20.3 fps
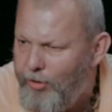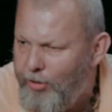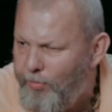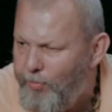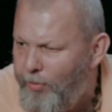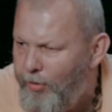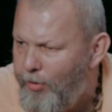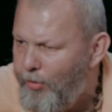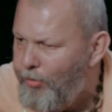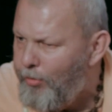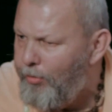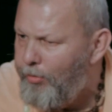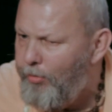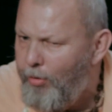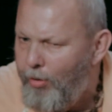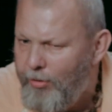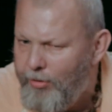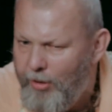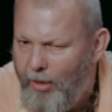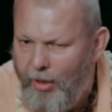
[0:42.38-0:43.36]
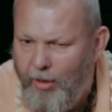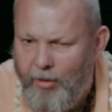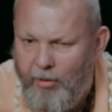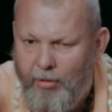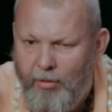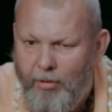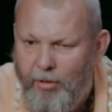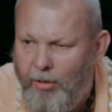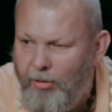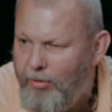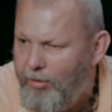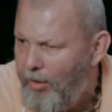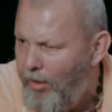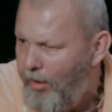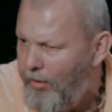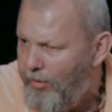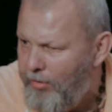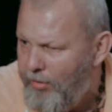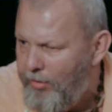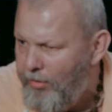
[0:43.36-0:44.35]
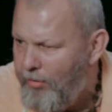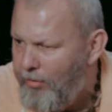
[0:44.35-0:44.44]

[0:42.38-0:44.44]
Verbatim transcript: spiritual talks and kirtans.